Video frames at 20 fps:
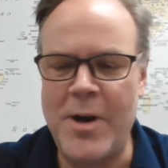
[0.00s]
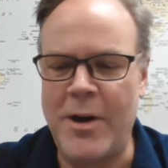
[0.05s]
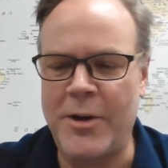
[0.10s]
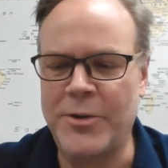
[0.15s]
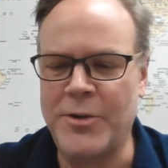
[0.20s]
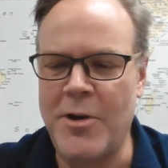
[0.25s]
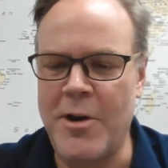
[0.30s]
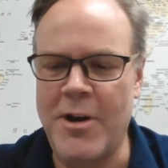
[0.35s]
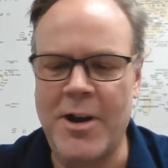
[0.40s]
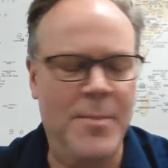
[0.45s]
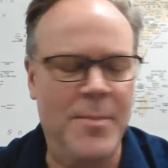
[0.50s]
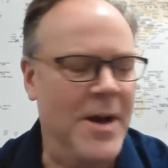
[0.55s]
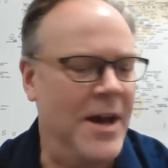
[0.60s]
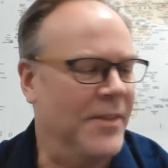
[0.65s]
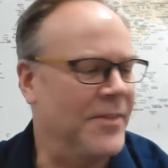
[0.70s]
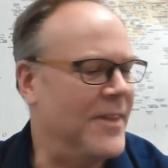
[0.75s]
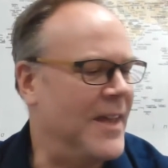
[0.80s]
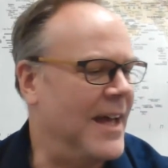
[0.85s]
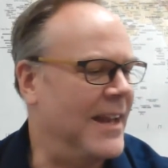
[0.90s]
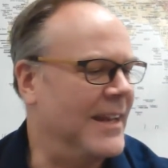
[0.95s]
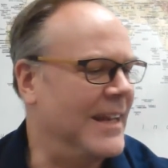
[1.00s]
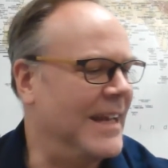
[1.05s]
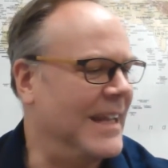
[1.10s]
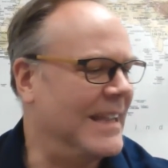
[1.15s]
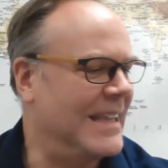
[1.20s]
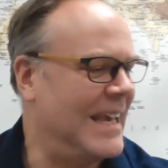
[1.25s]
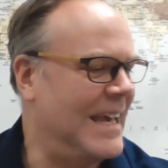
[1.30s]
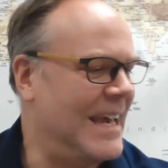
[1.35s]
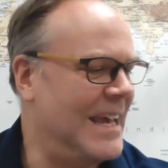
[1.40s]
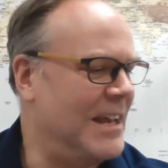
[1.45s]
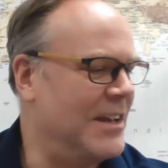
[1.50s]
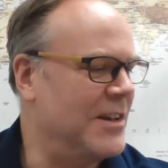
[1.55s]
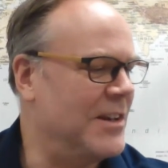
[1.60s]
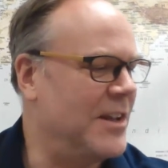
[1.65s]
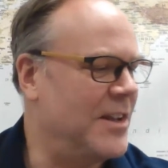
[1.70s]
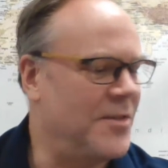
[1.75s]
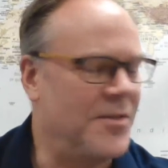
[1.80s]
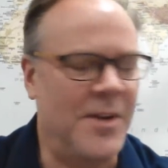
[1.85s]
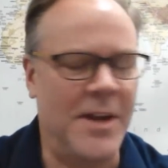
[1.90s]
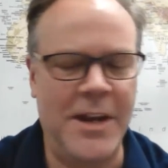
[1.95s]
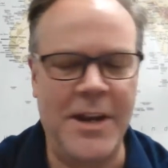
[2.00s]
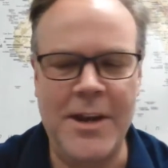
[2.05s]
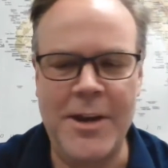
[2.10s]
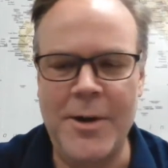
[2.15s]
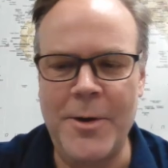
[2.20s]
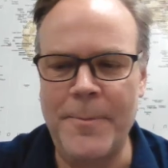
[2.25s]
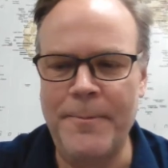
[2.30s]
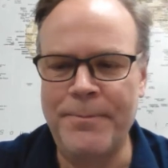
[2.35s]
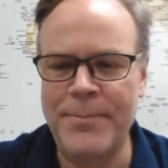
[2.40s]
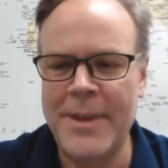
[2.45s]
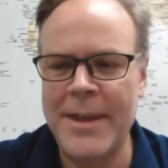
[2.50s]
I'll talk about that at the end of the video.